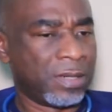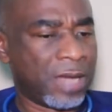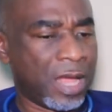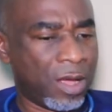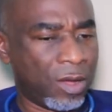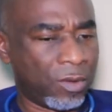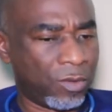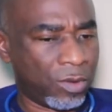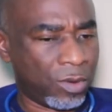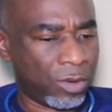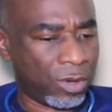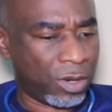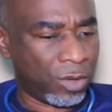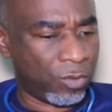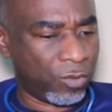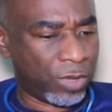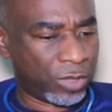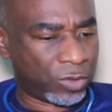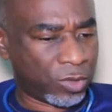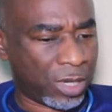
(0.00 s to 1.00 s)
Now,
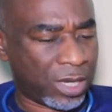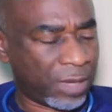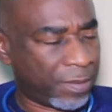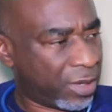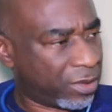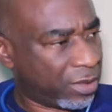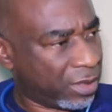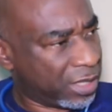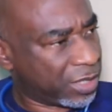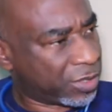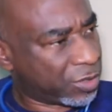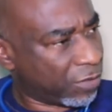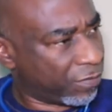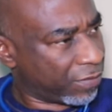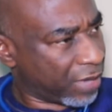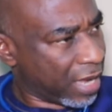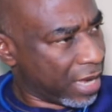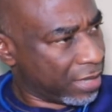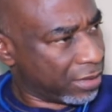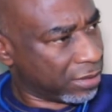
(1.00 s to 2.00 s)
we're talking about the list
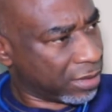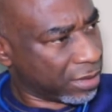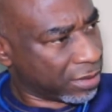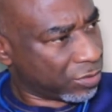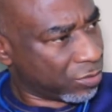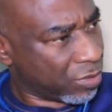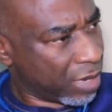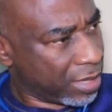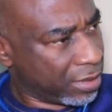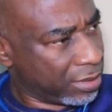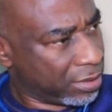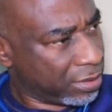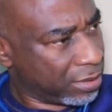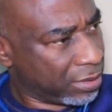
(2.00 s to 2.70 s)
of candidates, right?